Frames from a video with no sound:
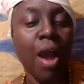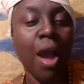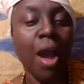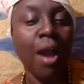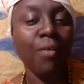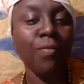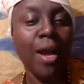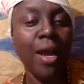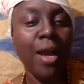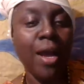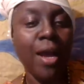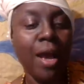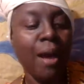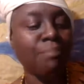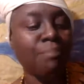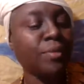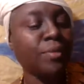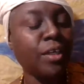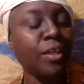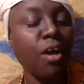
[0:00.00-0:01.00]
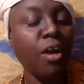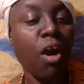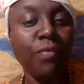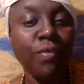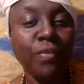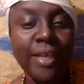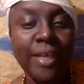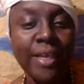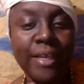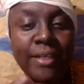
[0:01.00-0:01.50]
I'm going to offer
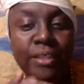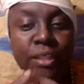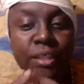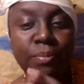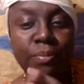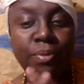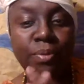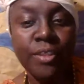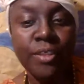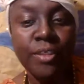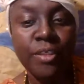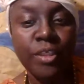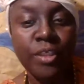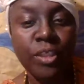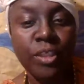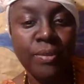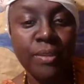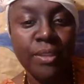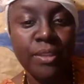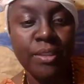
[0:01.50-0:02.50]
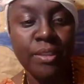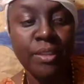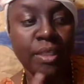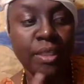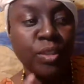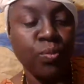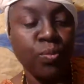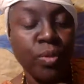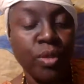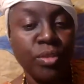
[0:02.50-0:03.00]
that as a part of the service
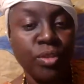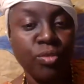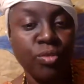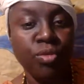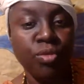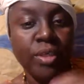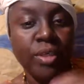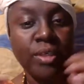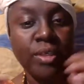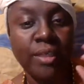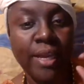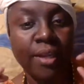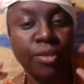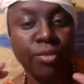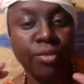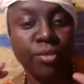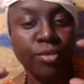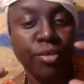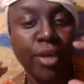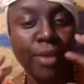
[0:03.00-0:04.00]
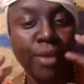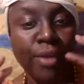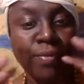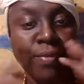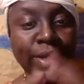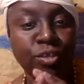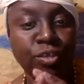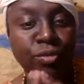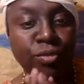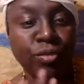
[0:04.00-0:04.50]
as well. So you get like a little
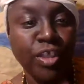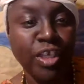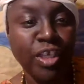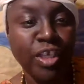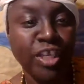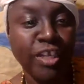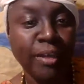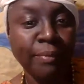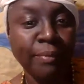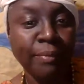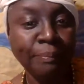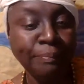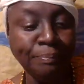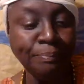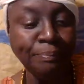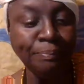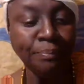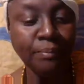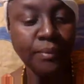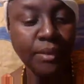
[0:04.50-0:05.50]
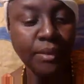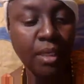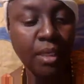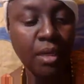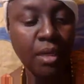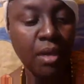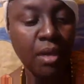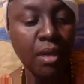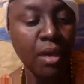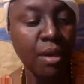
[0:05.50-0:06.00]
directional thing in there.
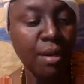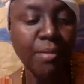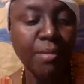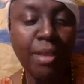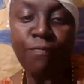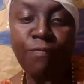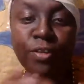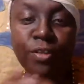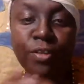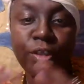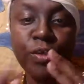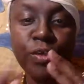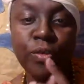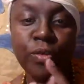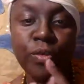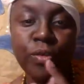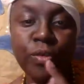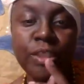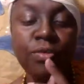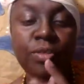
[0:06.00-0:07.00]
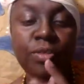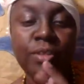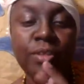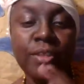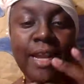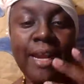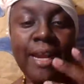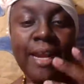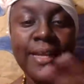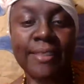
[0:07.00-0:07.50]
And for the crystals
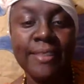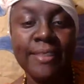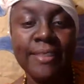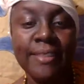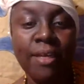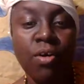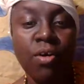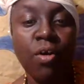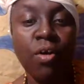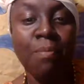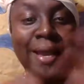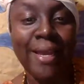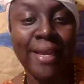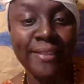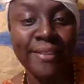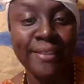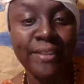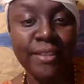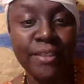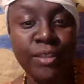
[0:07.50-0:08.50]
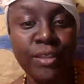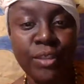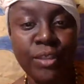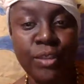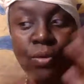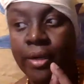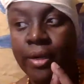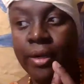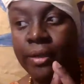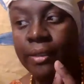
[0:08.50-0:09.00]
that I sell on my Etsy
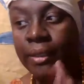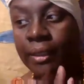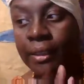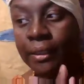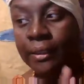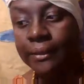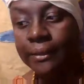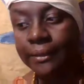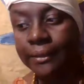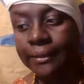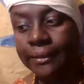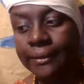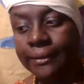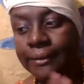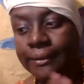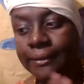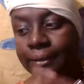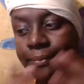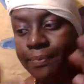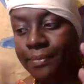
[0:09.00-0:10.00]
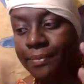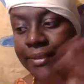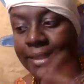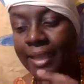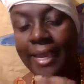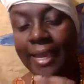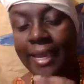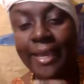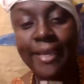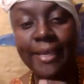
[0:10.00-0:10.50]
store,
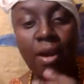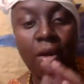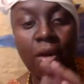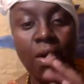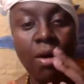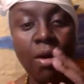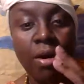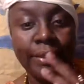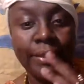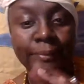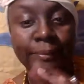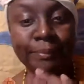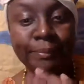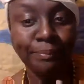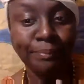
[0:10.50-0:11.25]
they are